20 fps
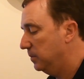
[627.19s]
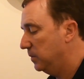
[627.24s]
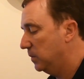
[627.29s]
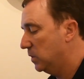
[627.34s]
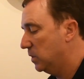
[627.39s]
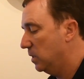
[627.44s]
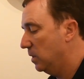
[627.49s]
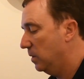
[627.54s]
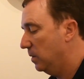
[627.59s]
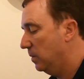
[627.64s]

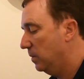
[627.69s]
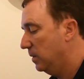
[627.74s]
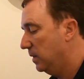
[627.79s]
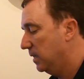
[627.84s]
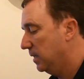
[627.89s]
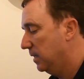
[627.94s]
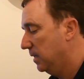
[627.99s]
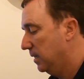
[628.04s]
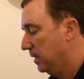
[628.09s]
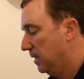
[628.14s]
So
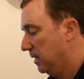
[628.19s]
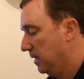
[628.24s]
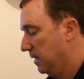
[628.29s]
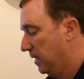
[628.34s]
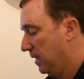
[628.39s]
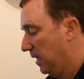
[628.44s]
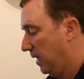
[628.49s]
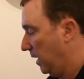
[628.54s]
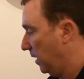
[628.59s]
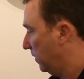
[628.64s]

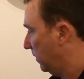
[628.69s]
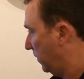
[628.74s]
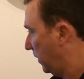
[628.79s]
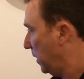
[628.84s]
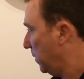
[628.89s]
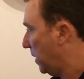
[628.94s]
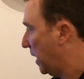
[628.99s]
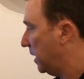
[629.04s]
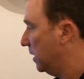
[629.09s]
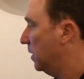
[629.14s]
if
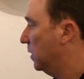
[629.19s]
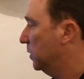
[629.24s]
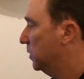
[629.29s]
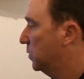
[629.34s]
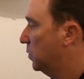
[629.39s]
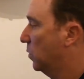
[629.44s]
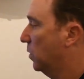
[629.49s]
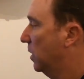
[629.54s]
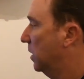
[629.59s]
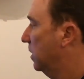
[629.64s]
anybody
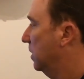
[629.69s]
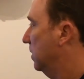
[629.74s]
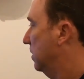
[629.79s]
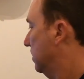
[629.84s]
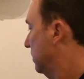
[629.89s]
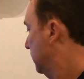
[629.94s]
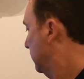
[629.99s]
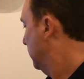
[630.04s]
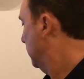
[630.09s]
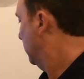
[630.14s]
knows where